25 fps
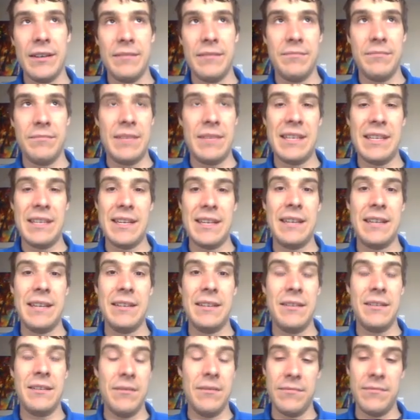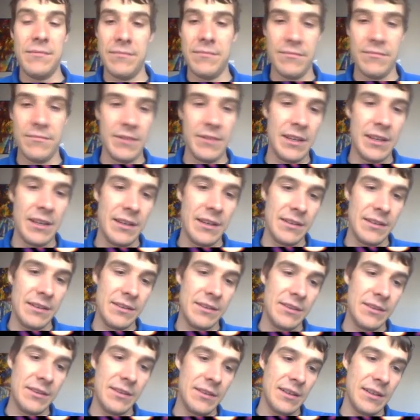intended with
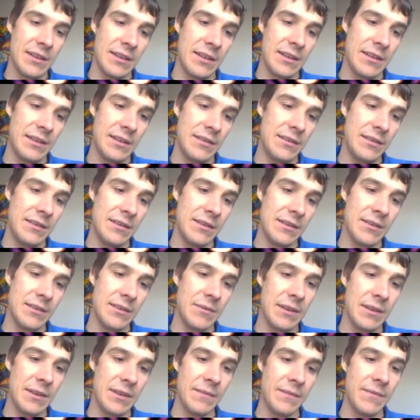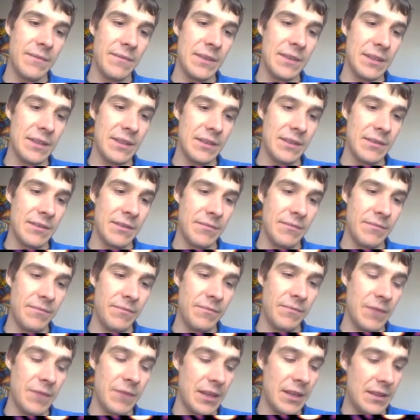his quantum physics,
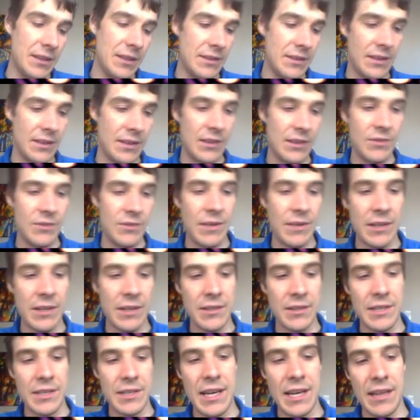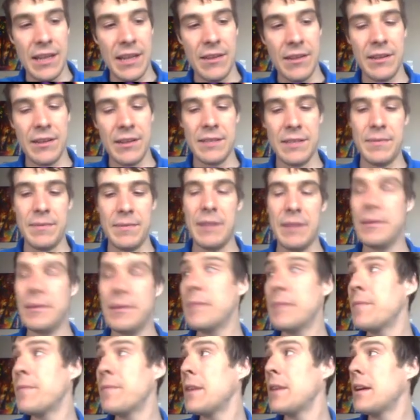with his Schrodinger's cat thought
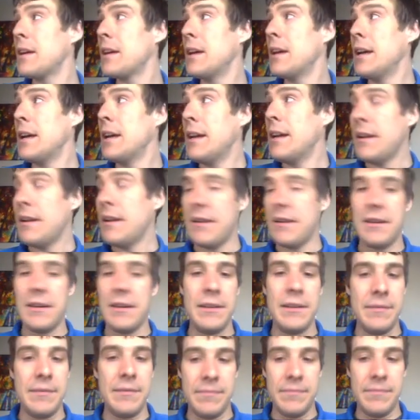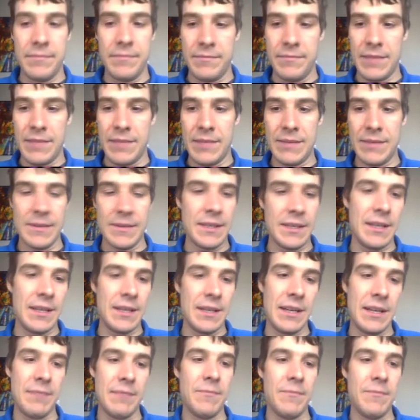experiment. This was a
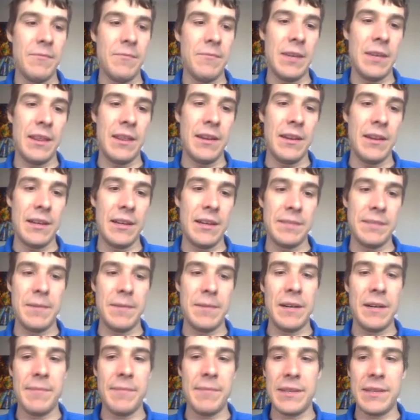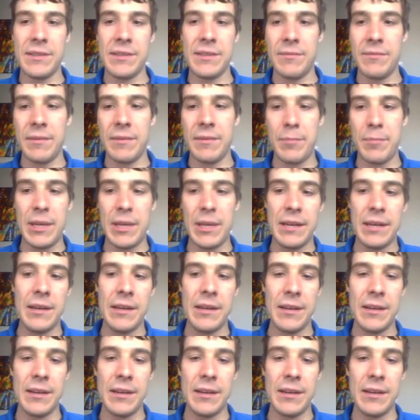time when thought experiments were big.